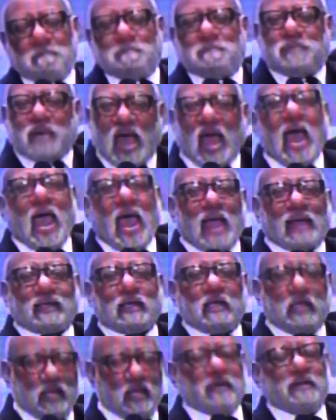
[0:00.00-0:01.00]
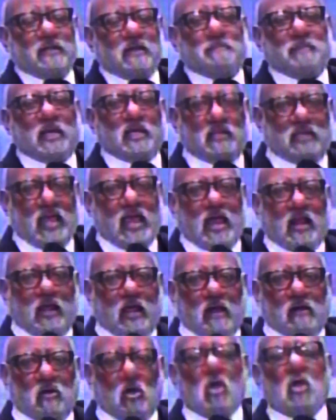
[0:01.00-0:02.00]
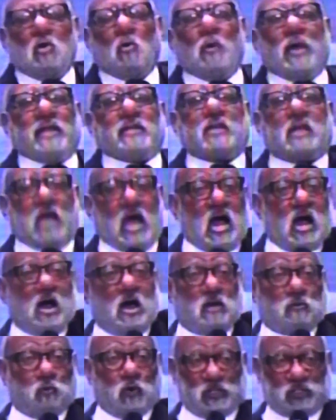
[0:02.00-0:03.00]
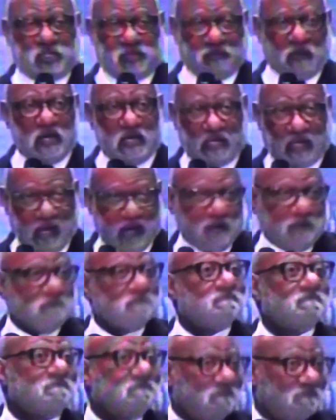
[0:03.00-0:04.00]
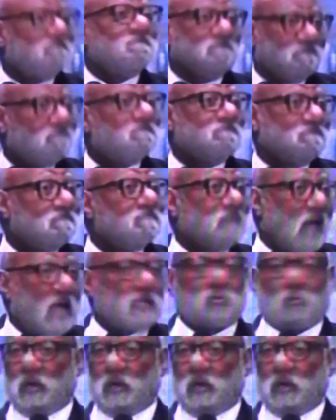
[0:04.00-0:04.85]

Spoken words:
back in the beginning when God was speaking. That's what